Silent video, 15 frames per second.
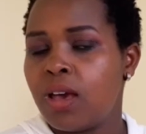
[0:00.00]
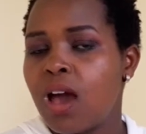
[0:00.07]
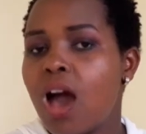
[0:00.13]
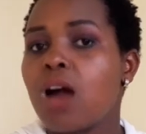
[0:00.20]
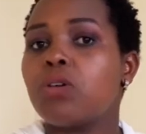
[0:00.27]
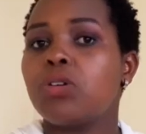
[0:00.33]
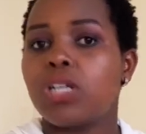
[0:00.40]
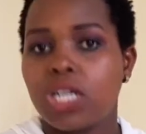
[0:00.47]

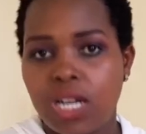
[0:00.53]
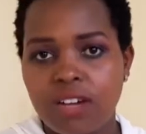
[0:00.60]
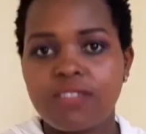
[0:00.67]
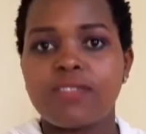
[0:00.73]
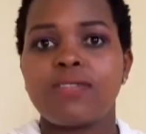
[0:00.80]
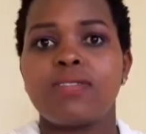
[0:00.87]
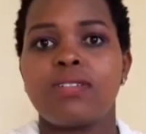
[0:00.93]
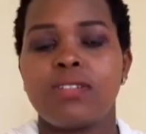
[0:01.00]
I would love
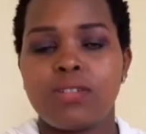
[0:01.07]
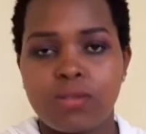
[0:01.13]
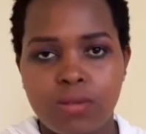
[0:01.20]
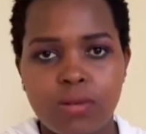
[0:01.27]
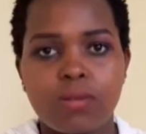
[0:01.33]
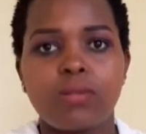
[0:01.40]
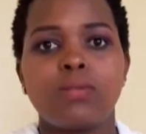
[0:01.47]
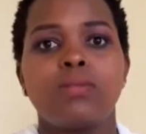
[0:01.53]
to
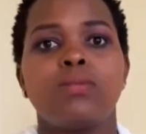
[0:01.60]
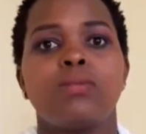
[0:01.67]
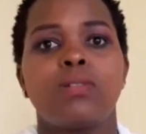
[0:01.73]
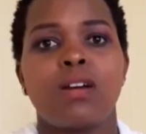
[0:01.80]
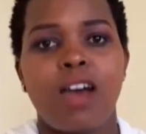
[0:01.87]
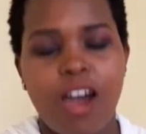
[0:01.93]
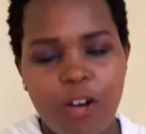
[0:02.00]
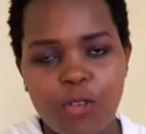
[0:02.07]
know
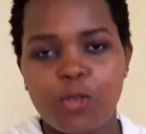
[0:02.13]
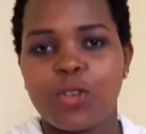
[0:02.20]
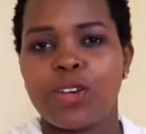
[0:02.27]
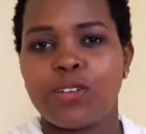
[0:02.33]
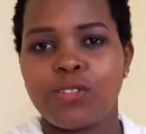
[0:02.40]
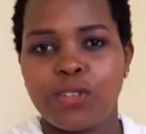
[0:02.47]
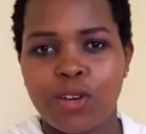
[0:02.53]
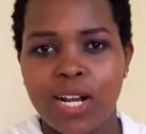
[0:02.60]
how you
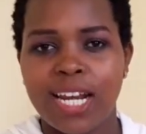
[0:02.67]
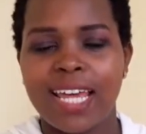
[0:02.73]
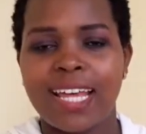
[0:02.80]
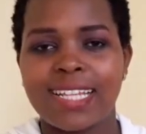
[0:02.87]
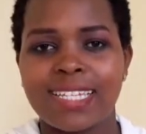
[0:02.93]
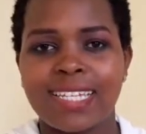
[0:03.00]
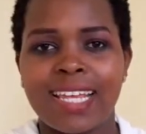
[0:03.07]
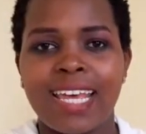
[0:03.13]
get your
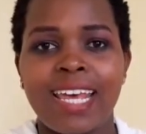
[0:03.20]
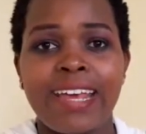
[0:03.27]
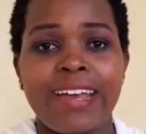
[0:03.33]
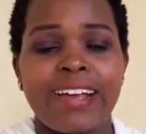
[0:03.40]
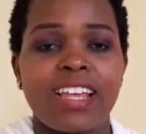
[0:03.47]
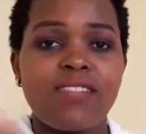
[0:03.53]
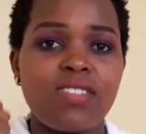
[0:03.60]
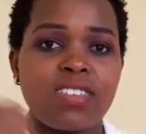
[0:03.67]
clients.
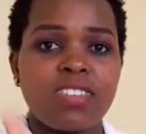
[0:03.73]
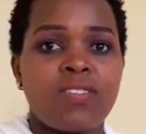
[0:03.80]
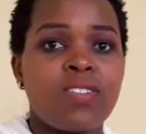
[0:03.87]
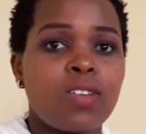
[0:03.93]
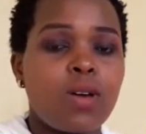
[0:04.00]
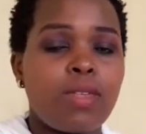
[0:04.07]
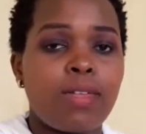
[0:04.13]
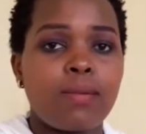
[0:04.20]
Give this
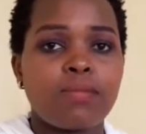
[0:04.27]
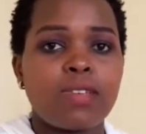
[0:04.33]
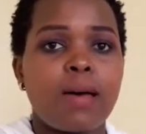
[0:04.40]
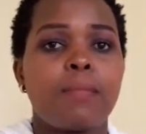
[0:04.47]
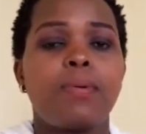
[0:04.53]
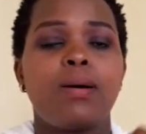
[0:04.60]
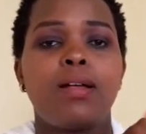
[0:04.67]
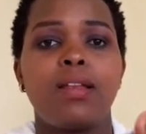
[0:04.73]
video a thumbs
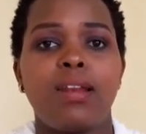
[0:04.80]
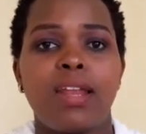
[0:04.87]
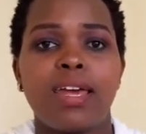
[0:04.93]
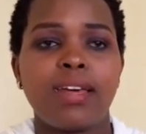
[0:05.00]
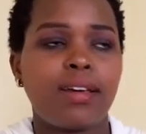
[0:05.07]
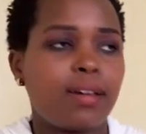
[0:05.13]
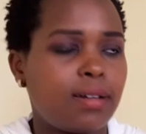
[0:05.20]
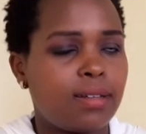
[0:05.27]
up,
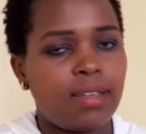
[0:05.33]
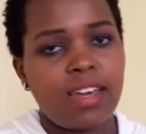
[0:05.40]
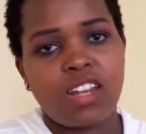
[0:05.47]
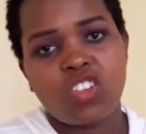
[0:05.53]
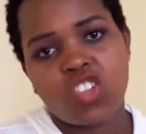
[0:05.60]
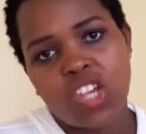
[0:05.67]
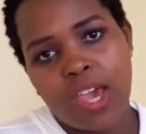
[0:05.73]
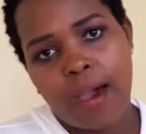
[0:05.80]
like, and
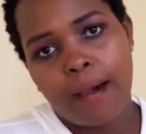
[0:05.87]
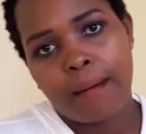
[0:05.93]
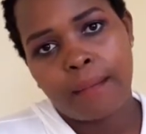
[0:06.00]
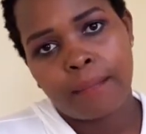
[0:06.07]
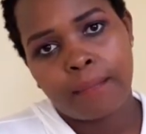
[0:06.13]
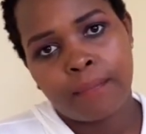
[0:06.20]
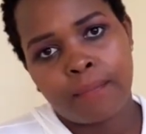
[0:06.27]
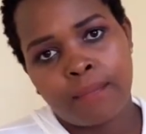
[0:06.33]
share.
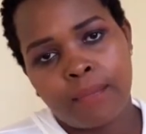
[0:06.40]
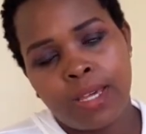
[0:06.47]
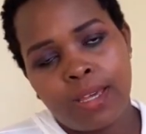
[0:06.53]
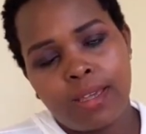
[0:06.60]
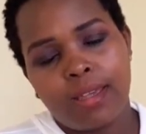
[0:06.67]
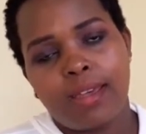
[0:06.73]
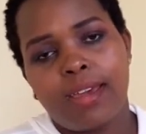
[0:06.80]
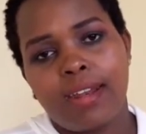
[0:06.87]

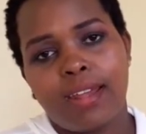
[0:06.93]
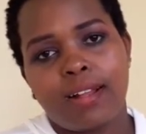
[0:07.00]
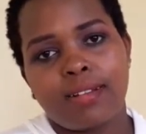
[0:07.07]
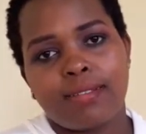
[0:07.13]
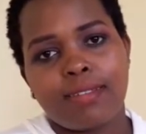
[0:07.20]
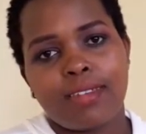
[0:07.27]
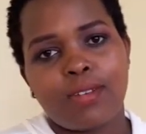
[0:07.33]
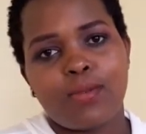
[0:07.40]
And I'll
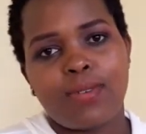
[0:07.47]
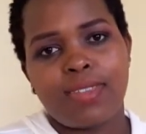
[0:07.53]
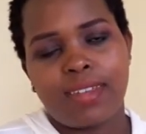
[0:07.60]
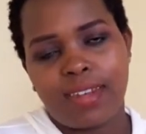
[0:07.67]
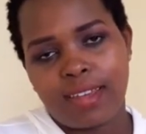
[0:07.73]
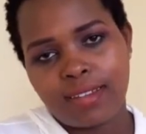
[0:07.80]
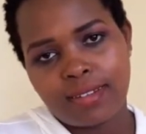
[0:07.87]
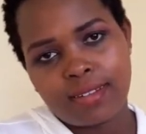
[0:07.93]
see you in the
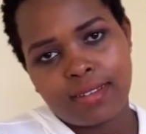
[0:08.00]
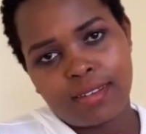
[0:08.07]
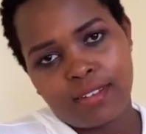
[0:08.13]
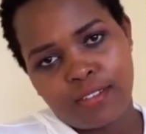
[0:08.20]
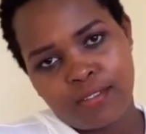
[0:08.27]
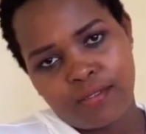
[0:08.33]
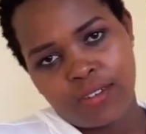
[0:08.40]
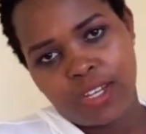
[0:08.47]
next
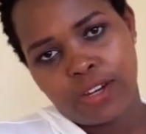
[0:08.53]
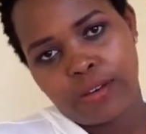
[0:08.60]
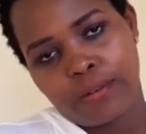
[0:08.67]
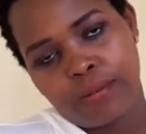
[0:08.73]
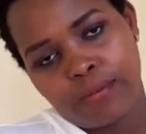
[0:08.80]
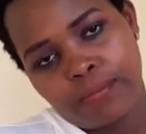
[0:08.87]
video.